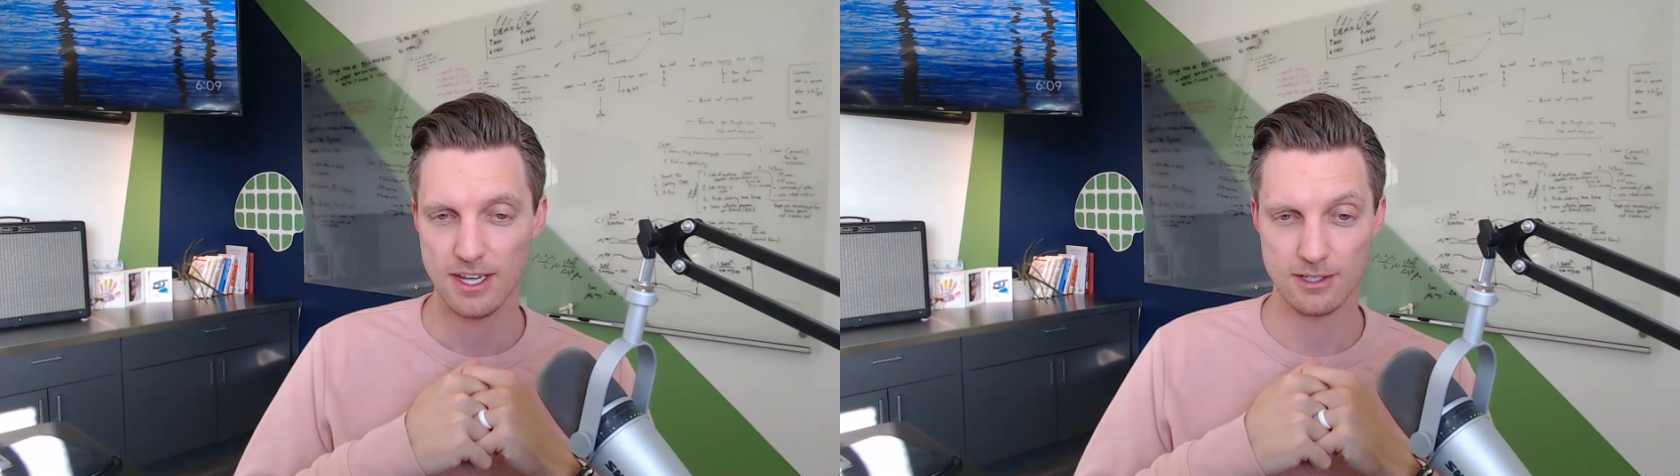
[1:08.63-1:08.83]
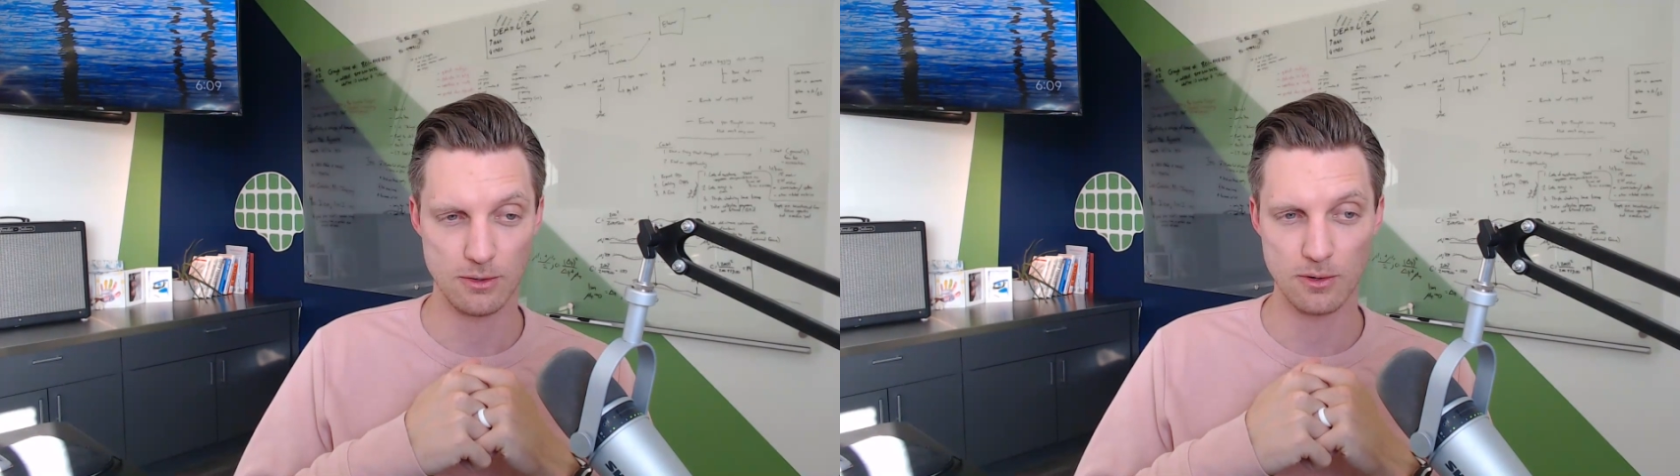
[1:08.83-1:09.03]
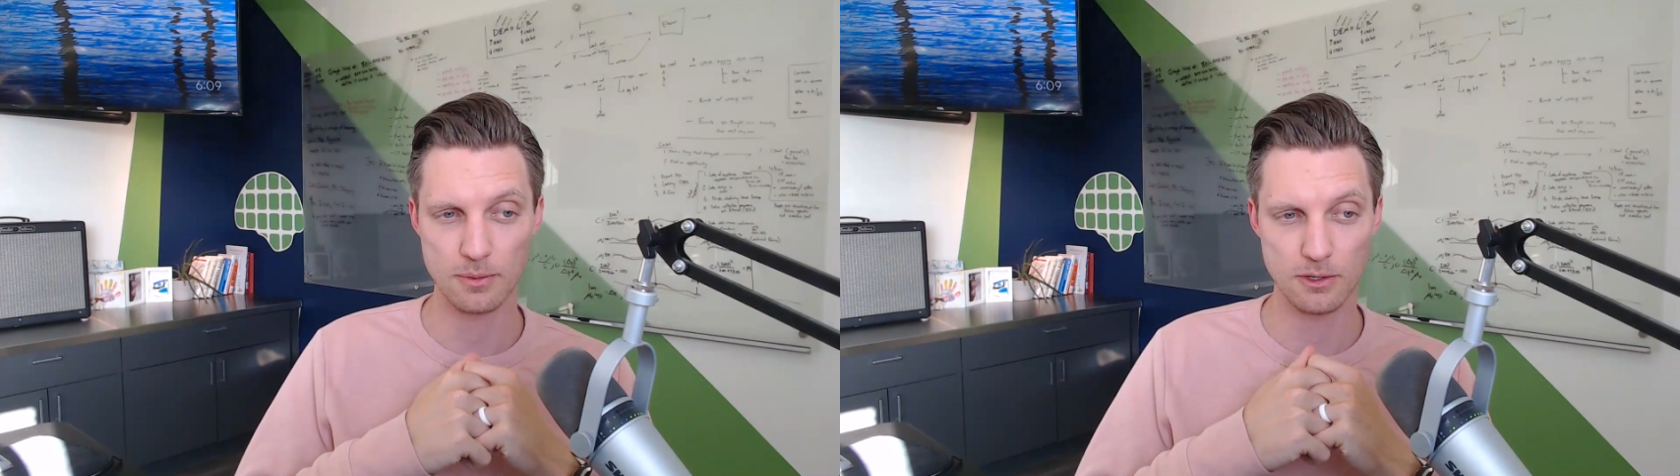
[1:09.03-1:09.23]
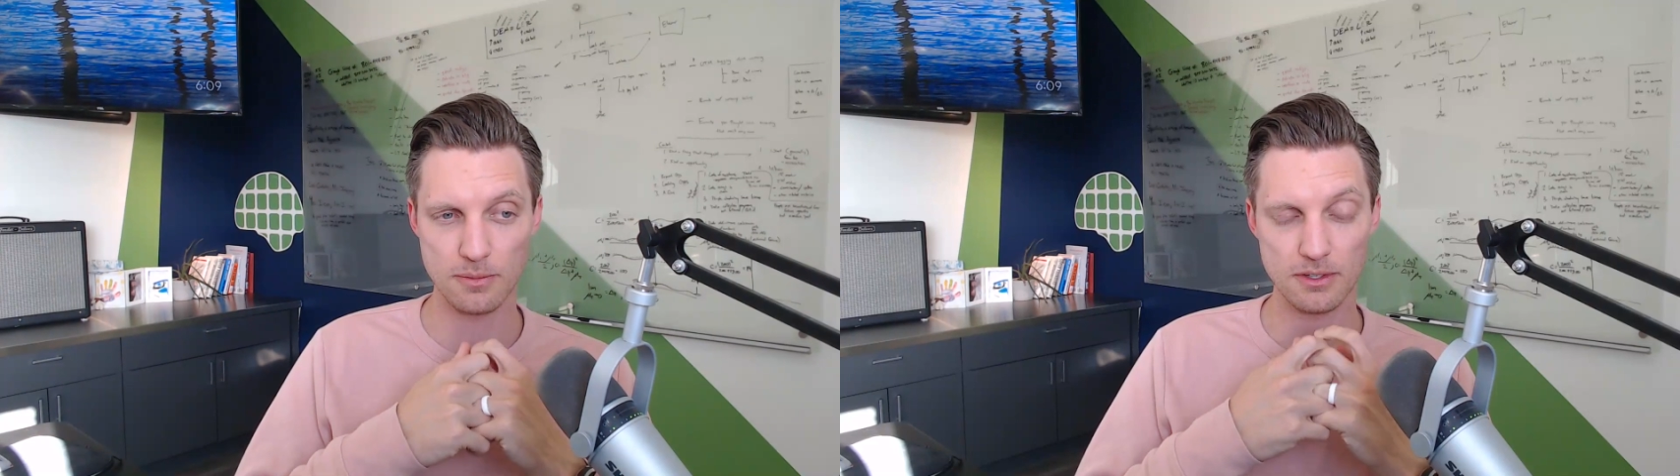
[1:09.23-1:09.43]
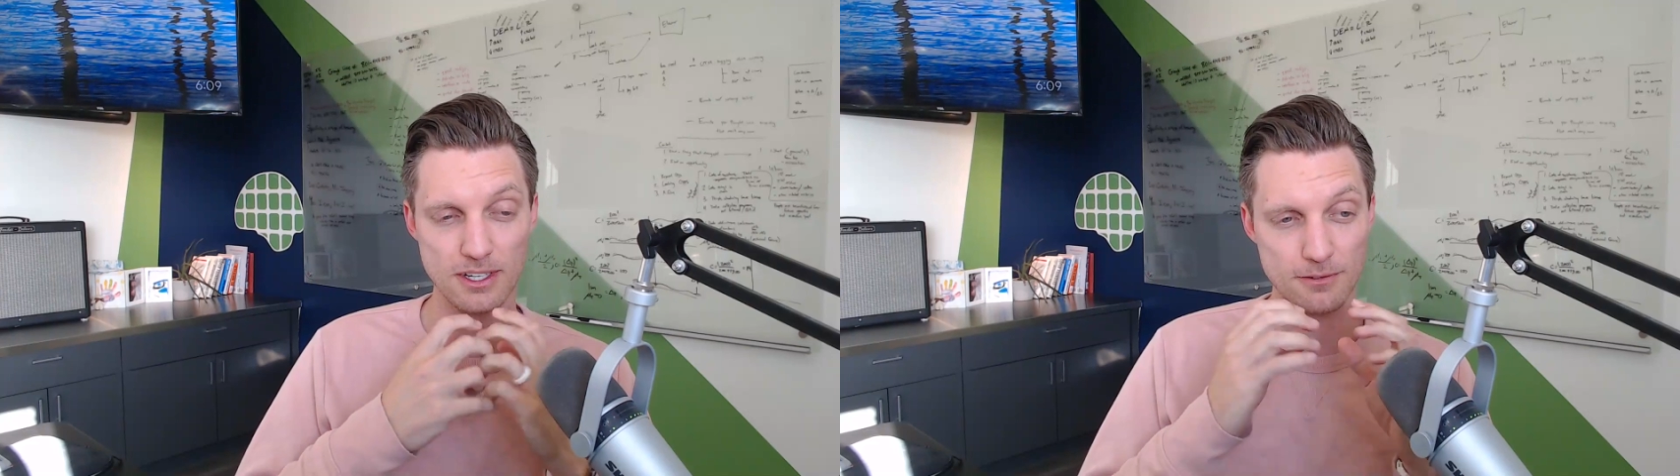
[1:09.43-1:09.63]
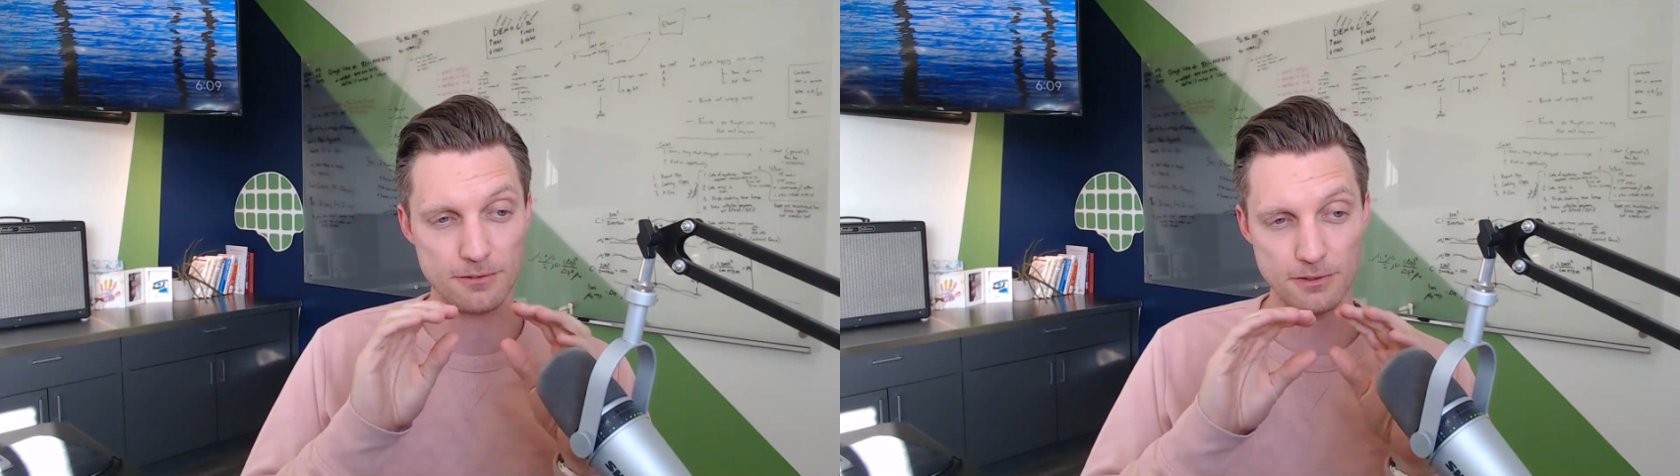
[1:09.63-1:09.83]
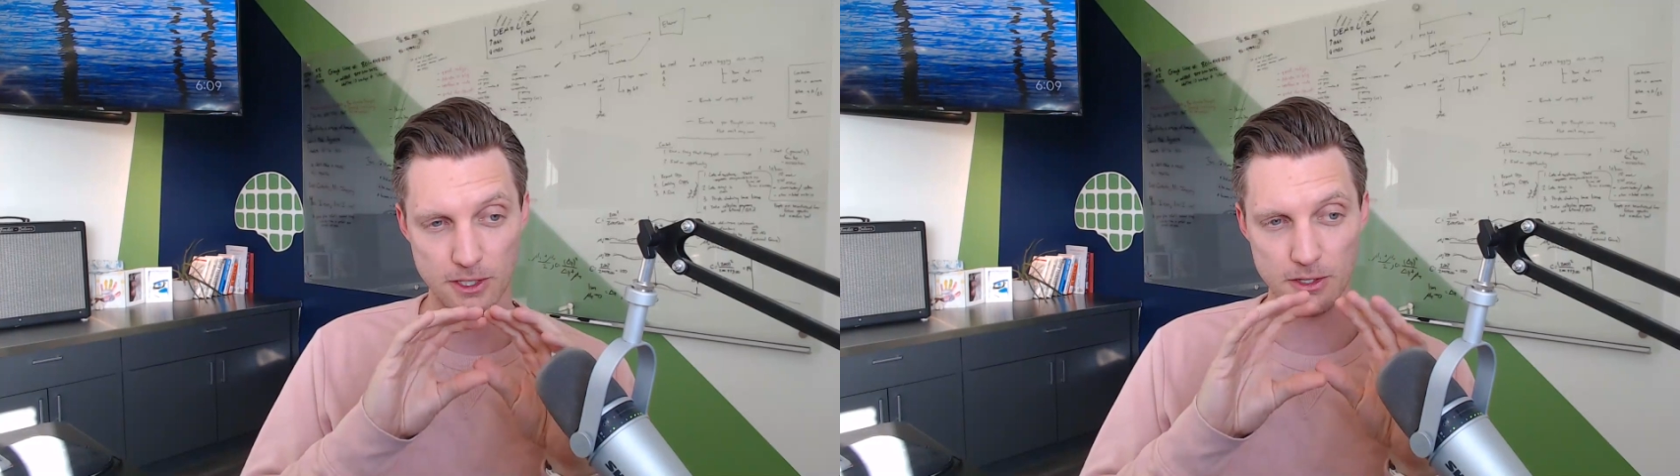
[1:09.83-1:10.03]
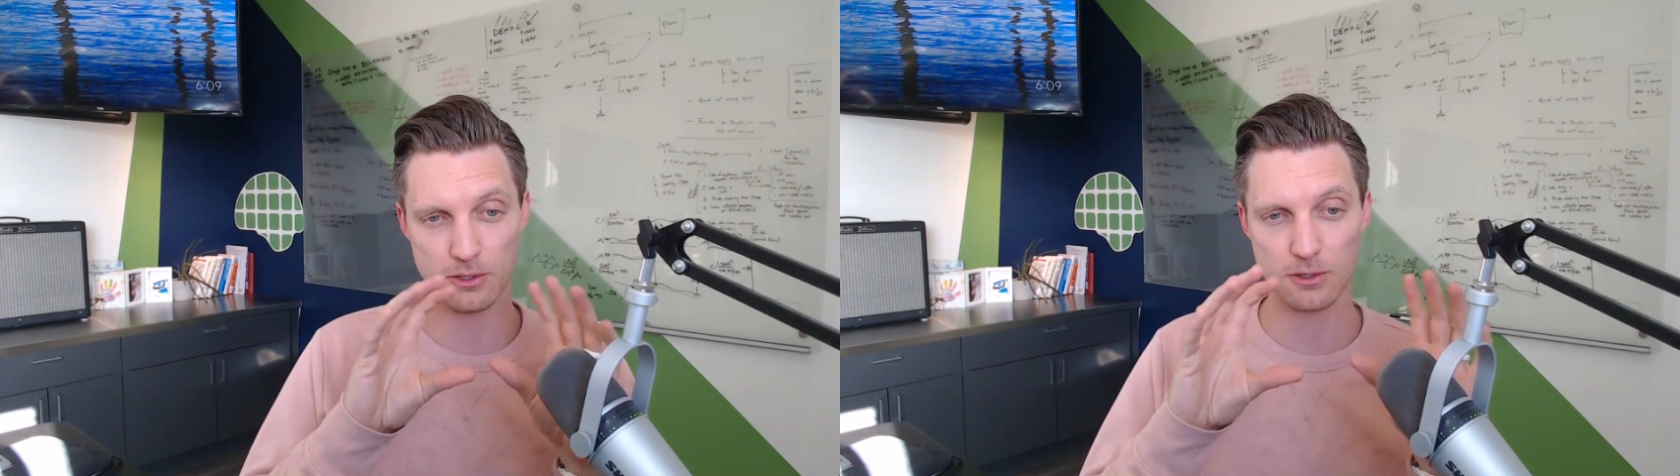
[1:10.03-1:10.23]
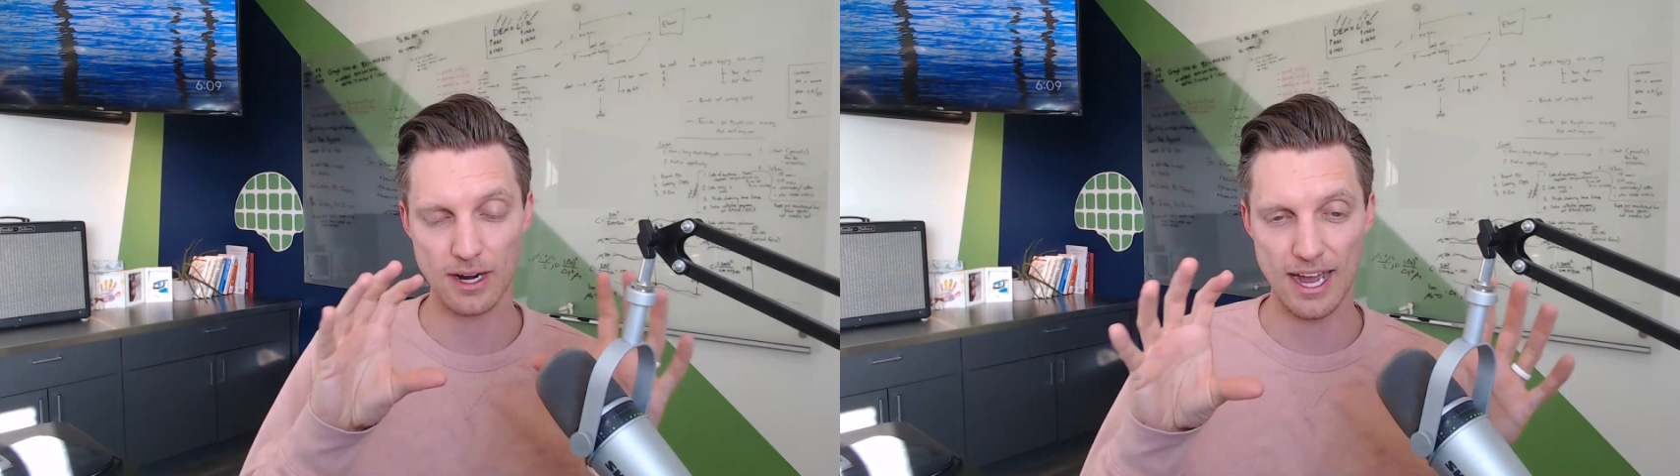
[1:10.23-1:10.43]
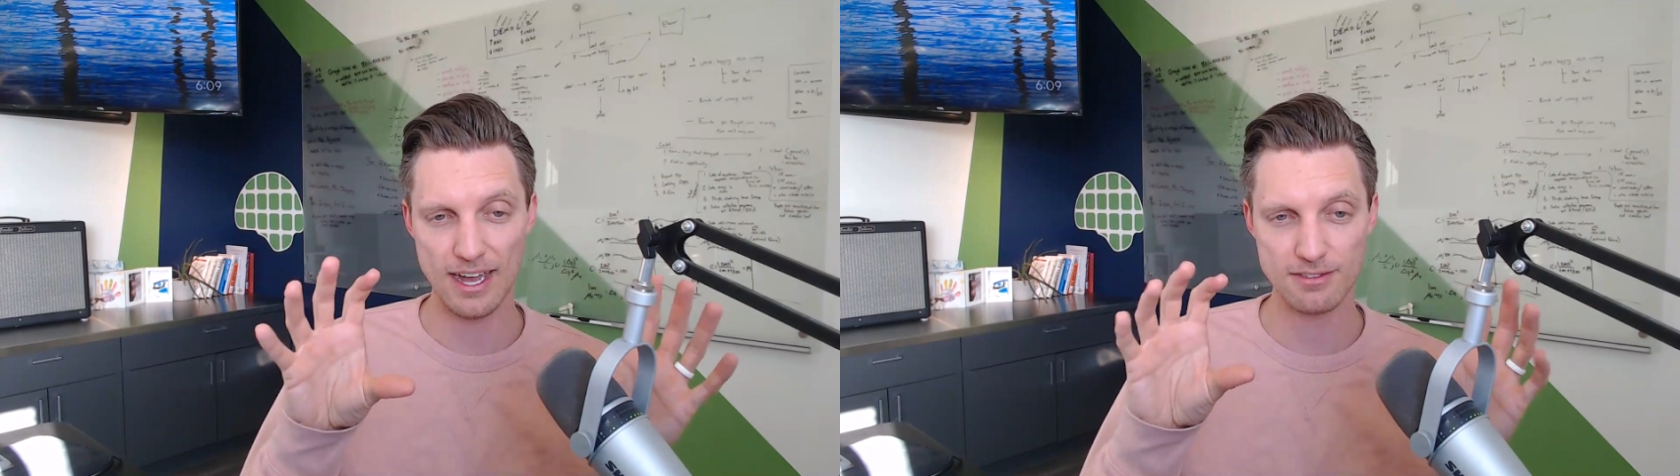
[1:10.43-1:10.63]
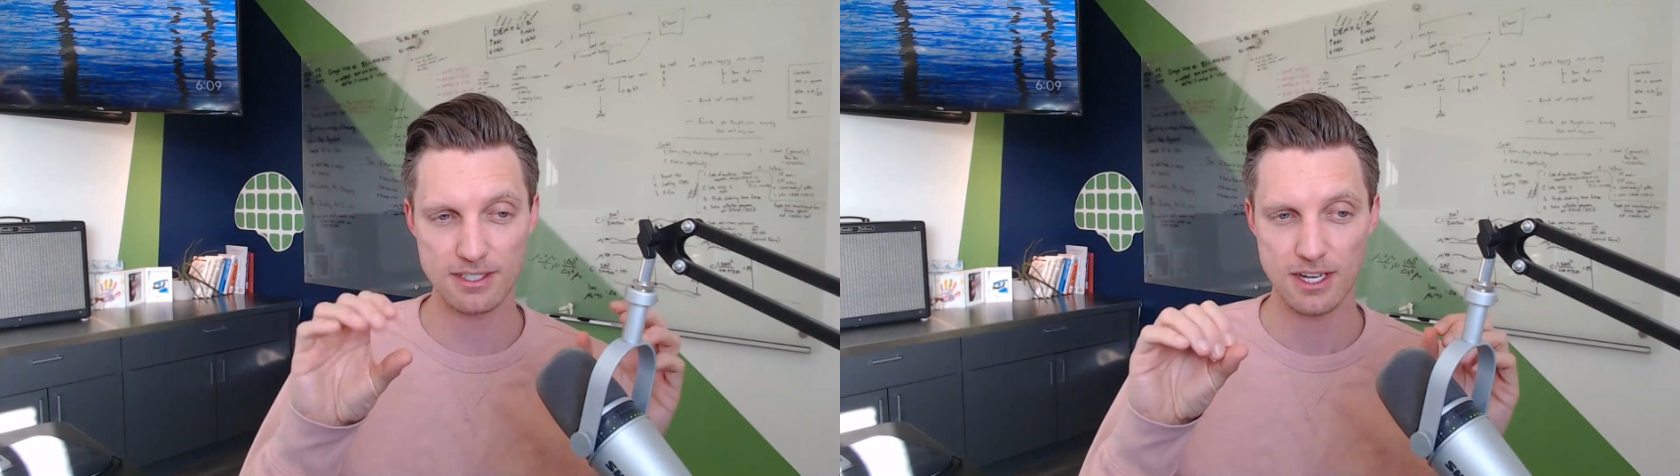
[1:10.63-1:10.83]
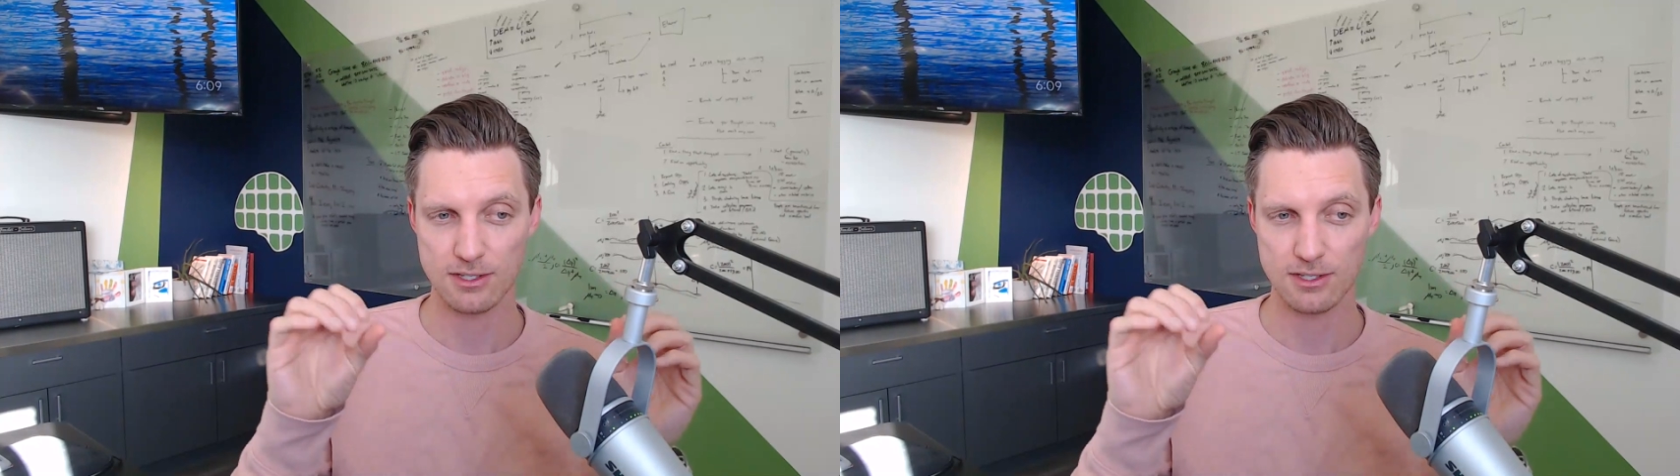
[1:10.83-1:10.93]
It's horrible at building flow graphs.